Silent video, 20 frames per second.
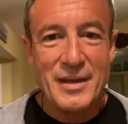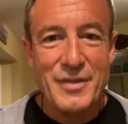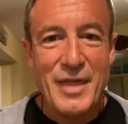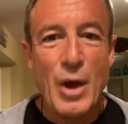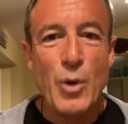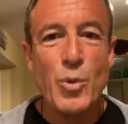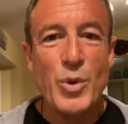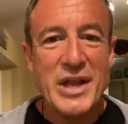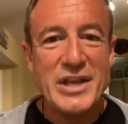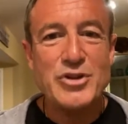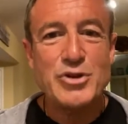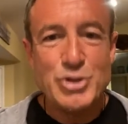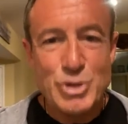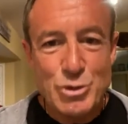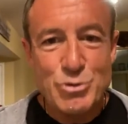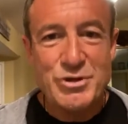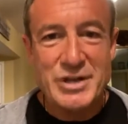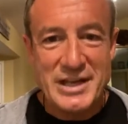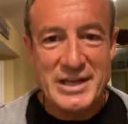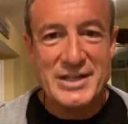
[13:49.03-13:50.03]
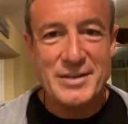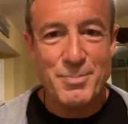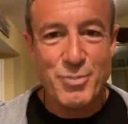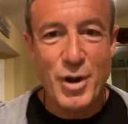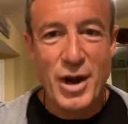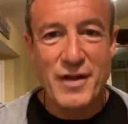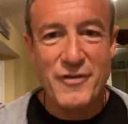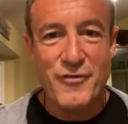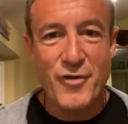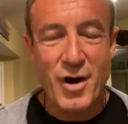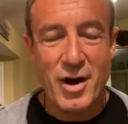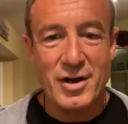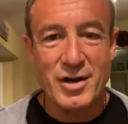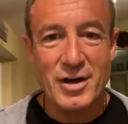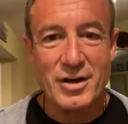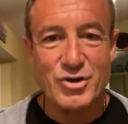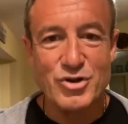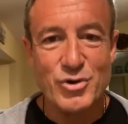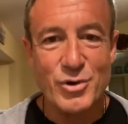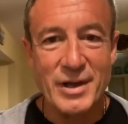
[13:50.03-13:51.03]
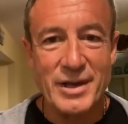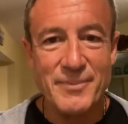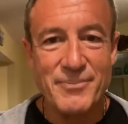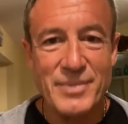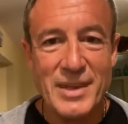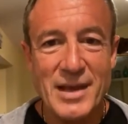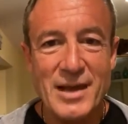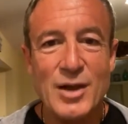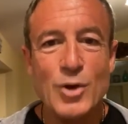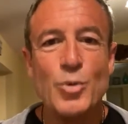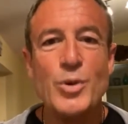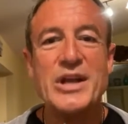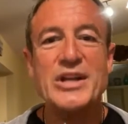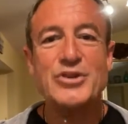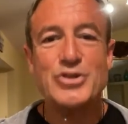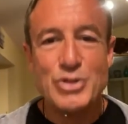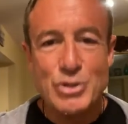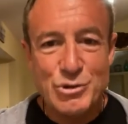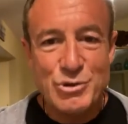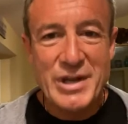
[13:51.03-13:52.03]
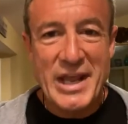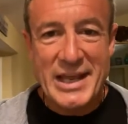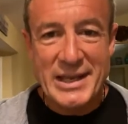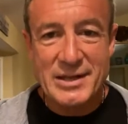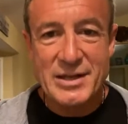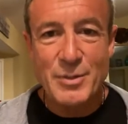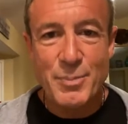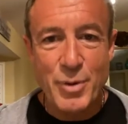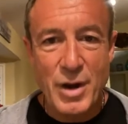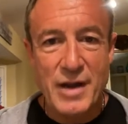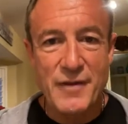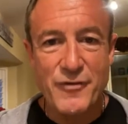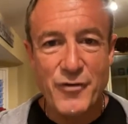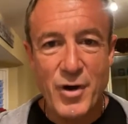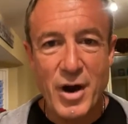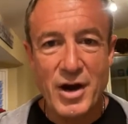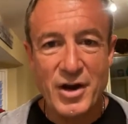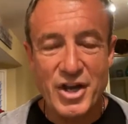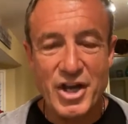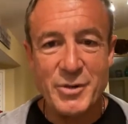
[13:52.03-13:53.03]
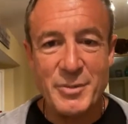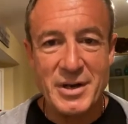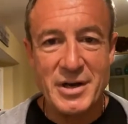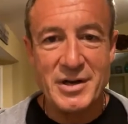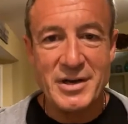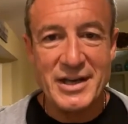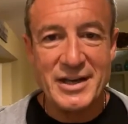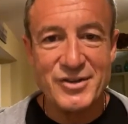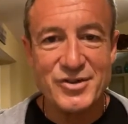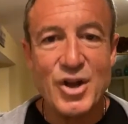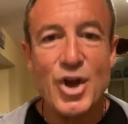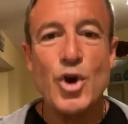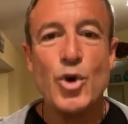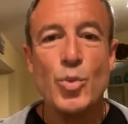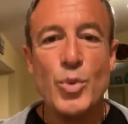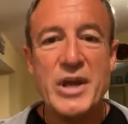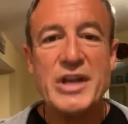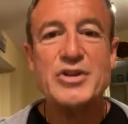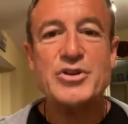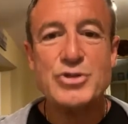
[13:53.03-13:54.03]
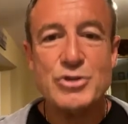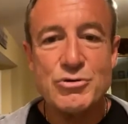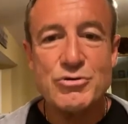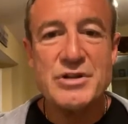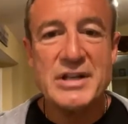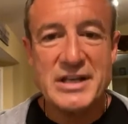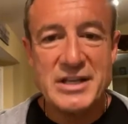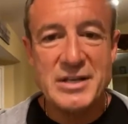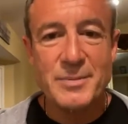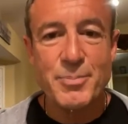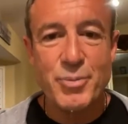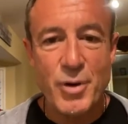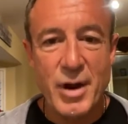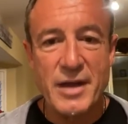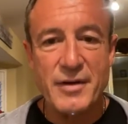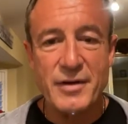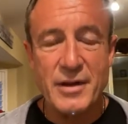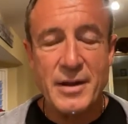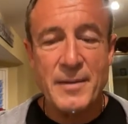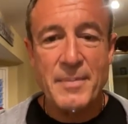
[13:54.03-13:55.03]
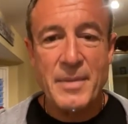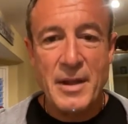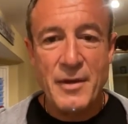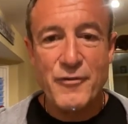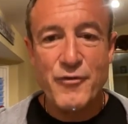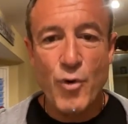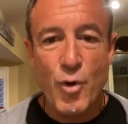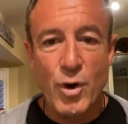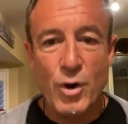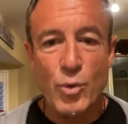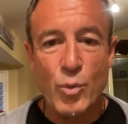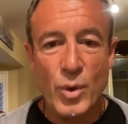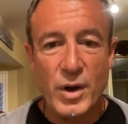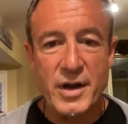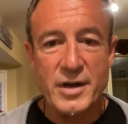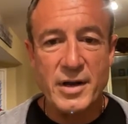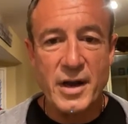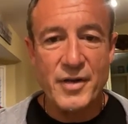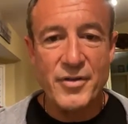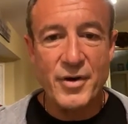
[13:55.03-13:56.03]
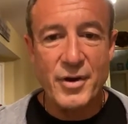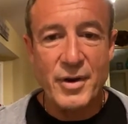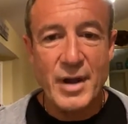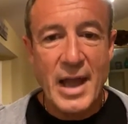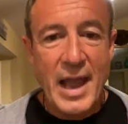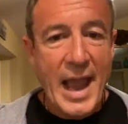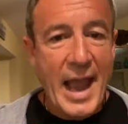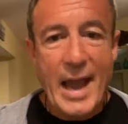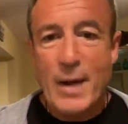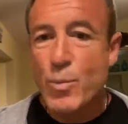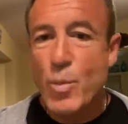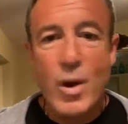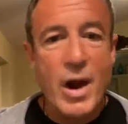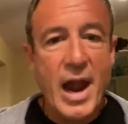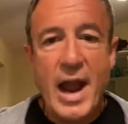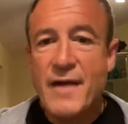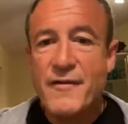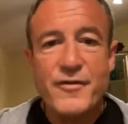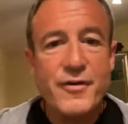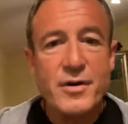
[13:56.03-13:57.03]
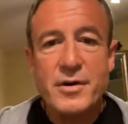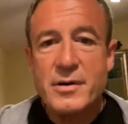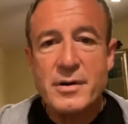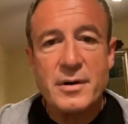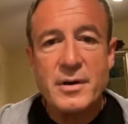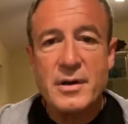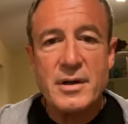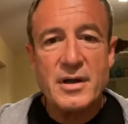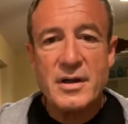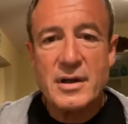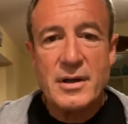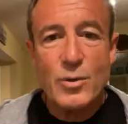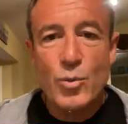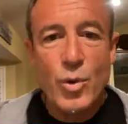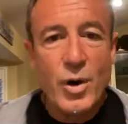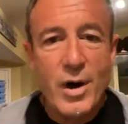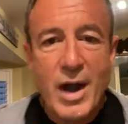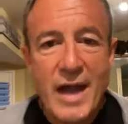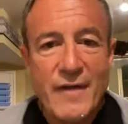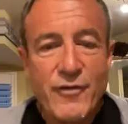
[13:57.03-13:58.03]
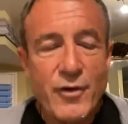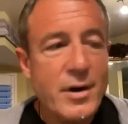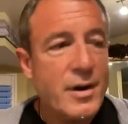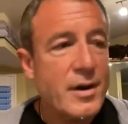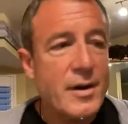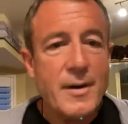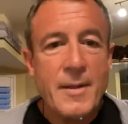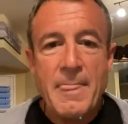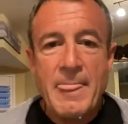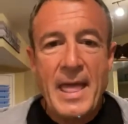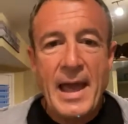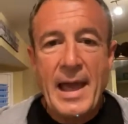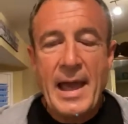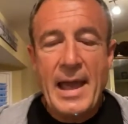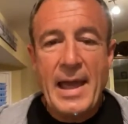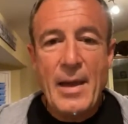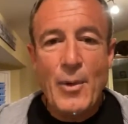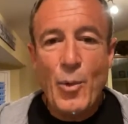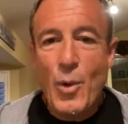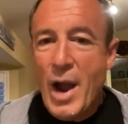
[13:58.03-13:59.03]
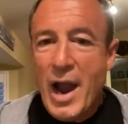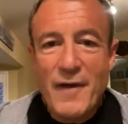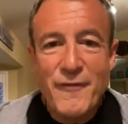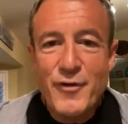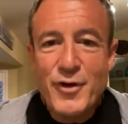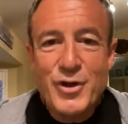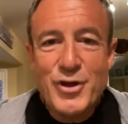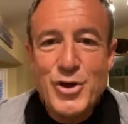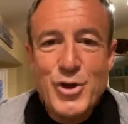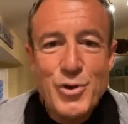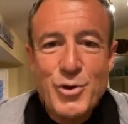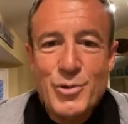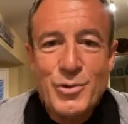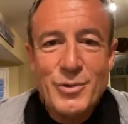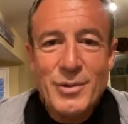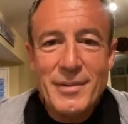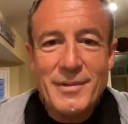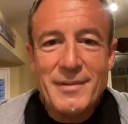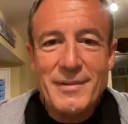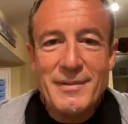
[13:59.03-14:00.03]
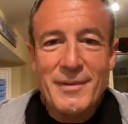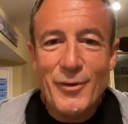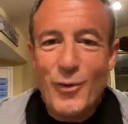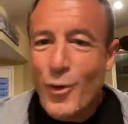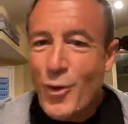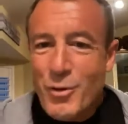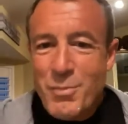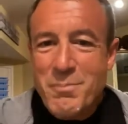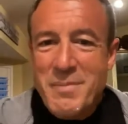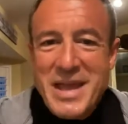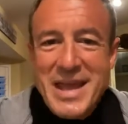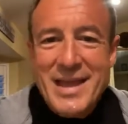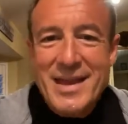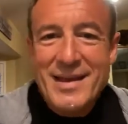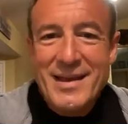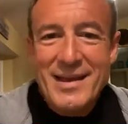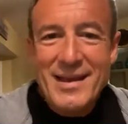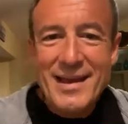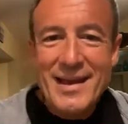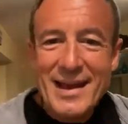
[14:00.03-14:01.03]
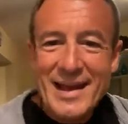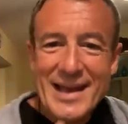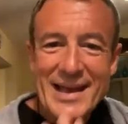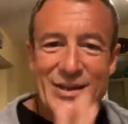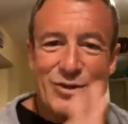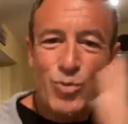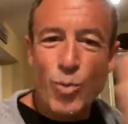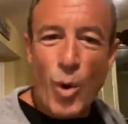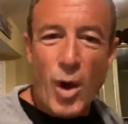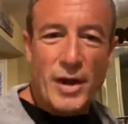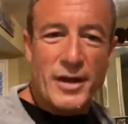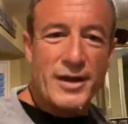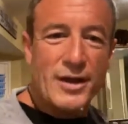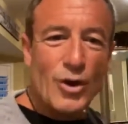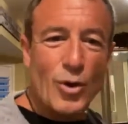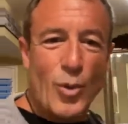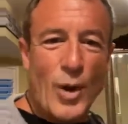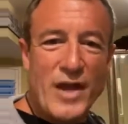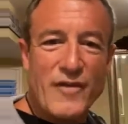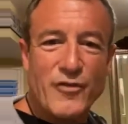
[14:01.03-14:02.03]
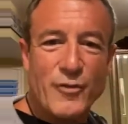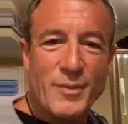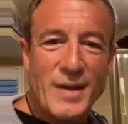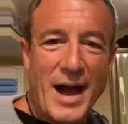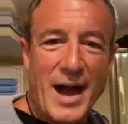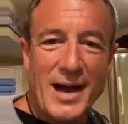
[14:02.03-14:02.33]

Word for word: that we do need to pray for our country. We do need to pray for our communities. We do need to pray for one another. And wherever, wherever, wherever you or me is walking away from